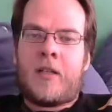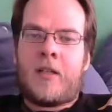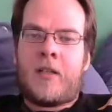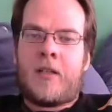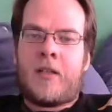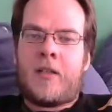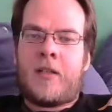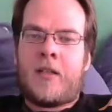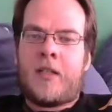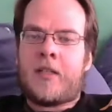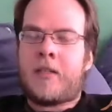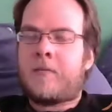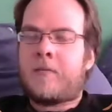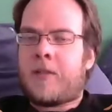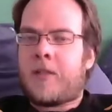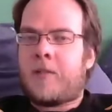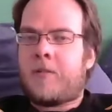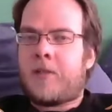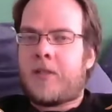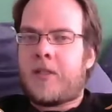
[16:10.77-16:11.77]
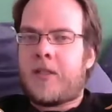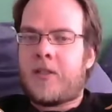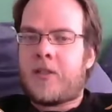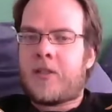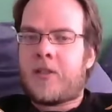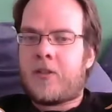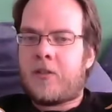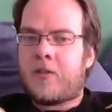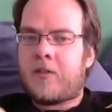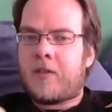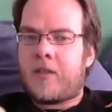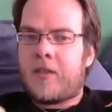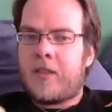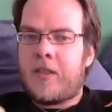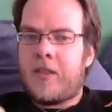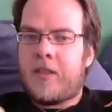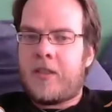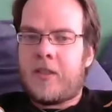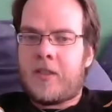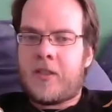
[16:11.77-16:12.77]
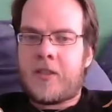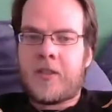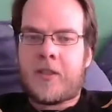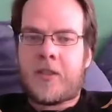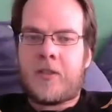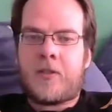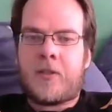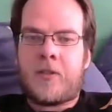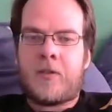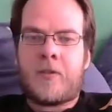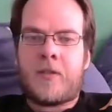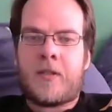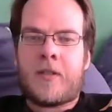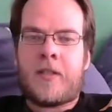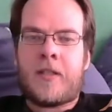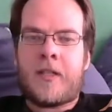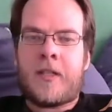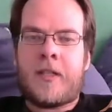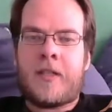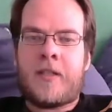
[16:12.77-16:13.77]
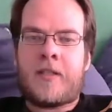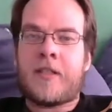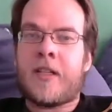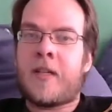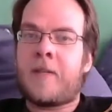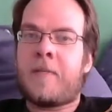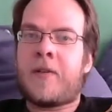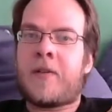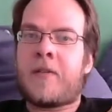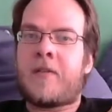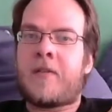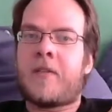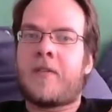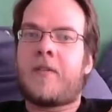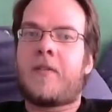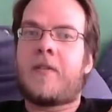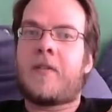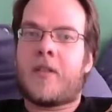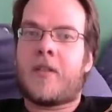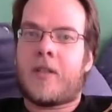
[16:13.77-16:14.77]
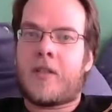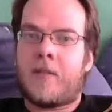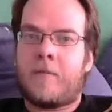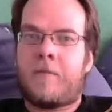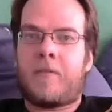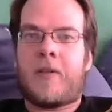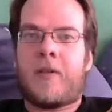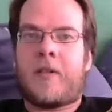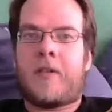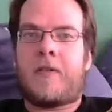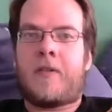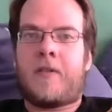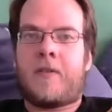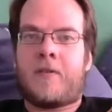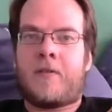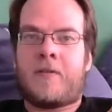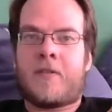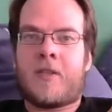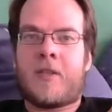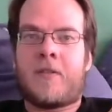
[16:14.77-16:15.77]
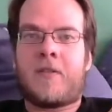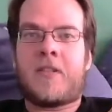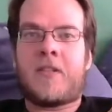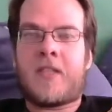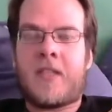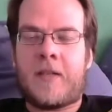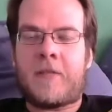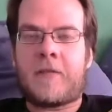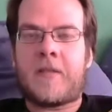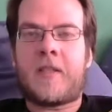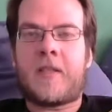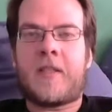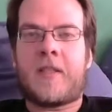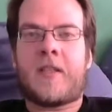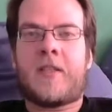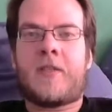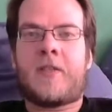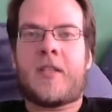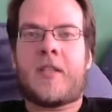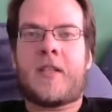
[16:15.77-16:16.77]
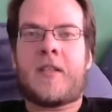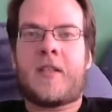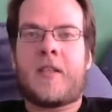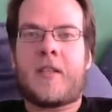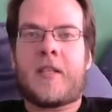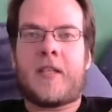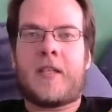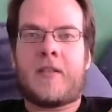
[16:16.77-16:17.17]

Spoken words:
at the moment, he's currently also doing a Tiberian Dawn playthrough, so definitely go check that out.